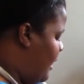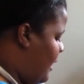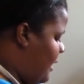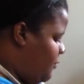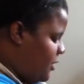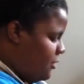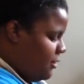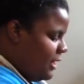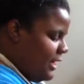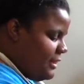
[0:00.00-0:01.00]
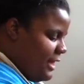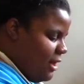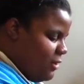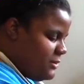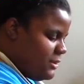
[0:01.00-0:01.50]
and we're cooking that
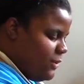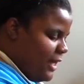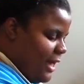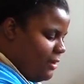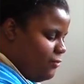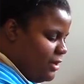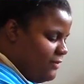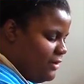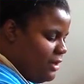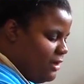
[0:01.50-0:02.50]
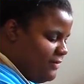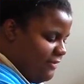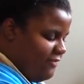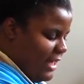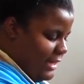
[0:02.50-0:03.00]
out so we get rid of a lot of the
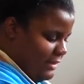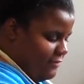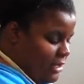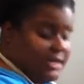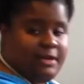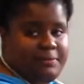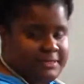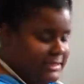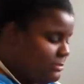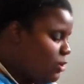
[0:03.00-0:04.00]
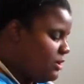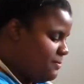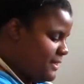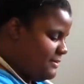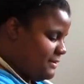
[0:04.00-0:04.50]
fat. I've cut it up into smaller
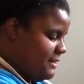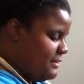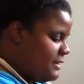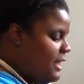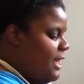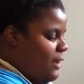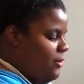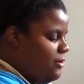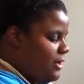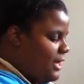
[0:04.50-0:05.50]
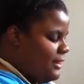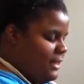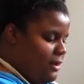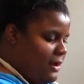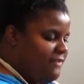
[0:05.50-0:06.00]
pieces. We're cooking that
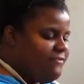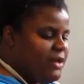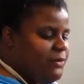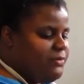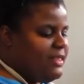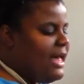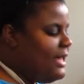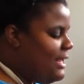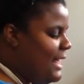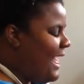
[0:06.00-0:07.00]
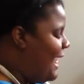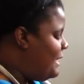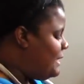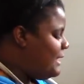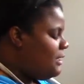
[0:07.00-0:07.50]
out. I've found that a
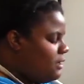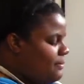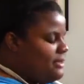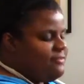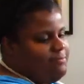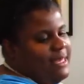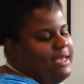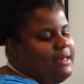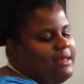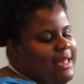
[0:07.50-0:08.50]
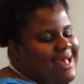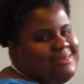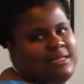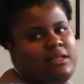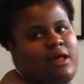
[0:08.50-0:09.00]
little bit of bacon
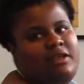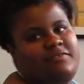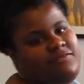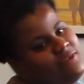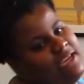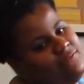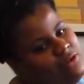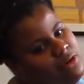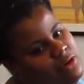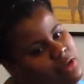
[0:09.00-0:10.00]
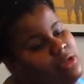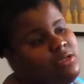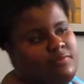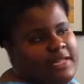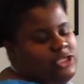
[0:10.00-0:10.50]
adds a lot of flavor
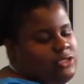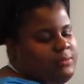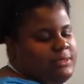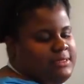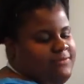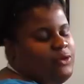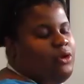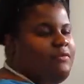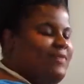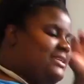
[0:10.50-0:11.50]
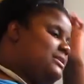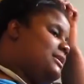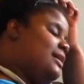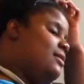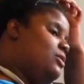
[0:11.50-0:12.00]
to vegetables. If you're a
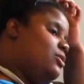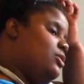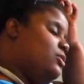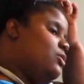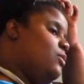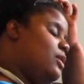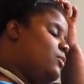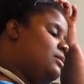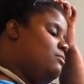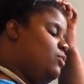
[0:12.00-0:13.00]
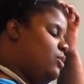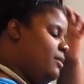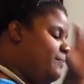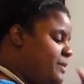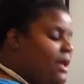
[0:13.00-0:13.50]
vegetarian or you're going with a more
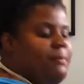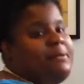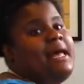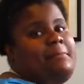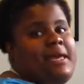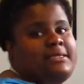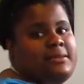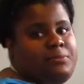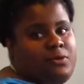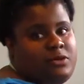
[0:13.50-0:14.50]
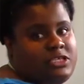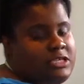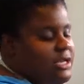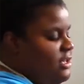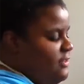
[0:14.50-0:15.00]
plant-based approach,
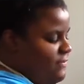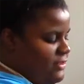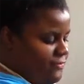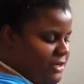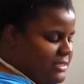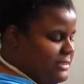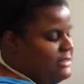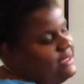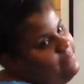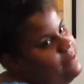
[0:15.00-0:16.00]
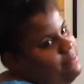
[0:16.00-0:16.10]
feel free to skip the